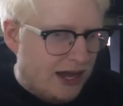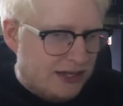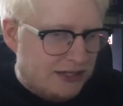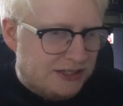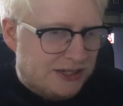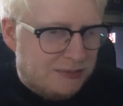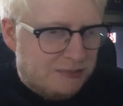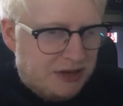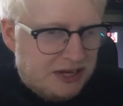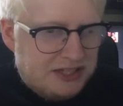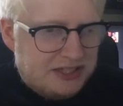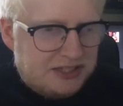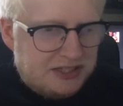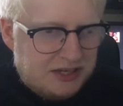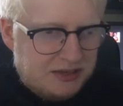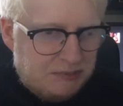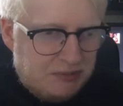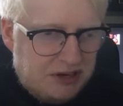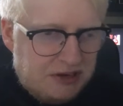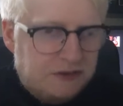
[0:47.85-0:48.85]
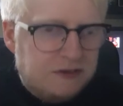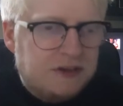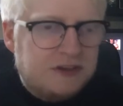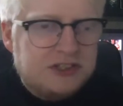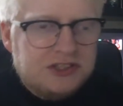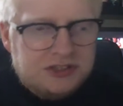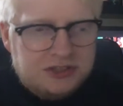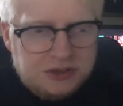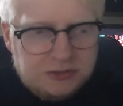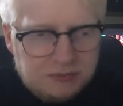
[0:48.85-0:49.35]
And basically, Beer
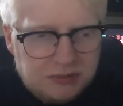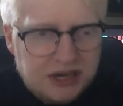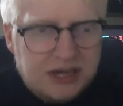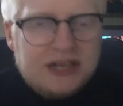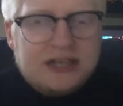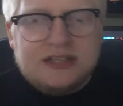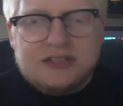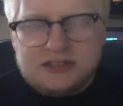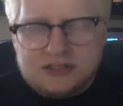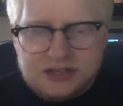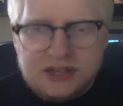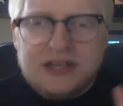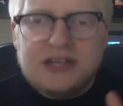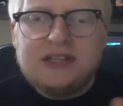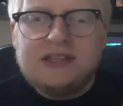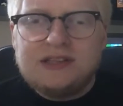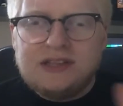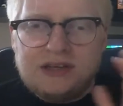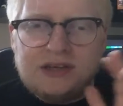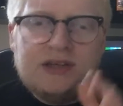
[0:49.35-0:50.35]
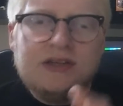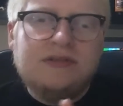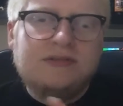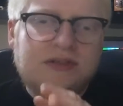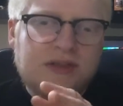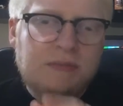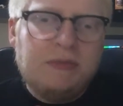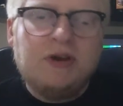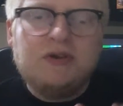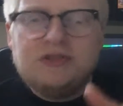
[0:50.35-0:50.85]
52 picked like
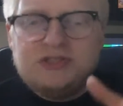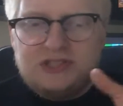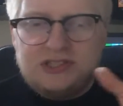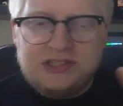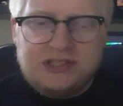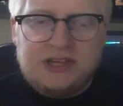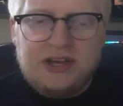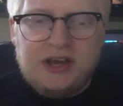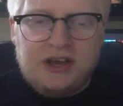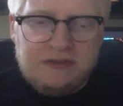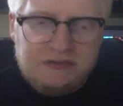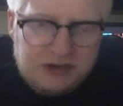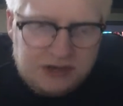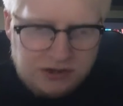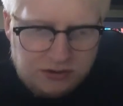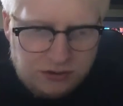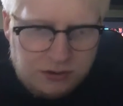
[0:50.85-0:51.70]
the most deserving.